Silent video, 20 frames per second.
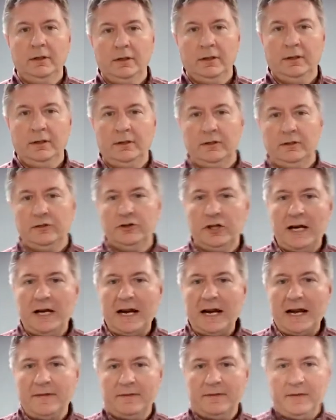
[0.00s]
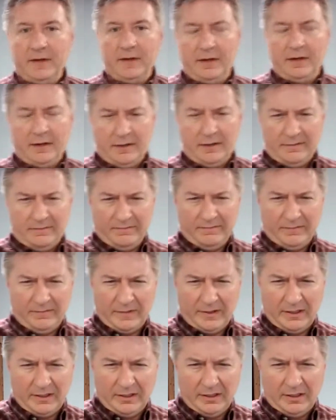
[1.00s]
in the chat there.
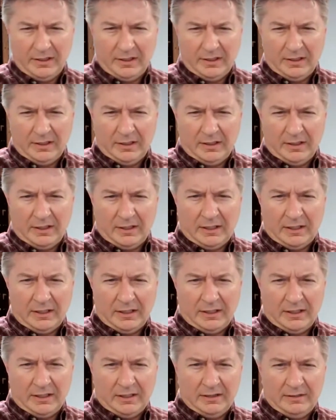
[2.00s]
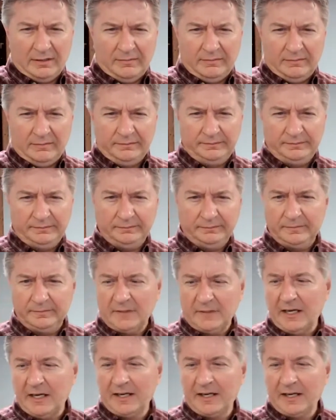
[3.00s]
Hi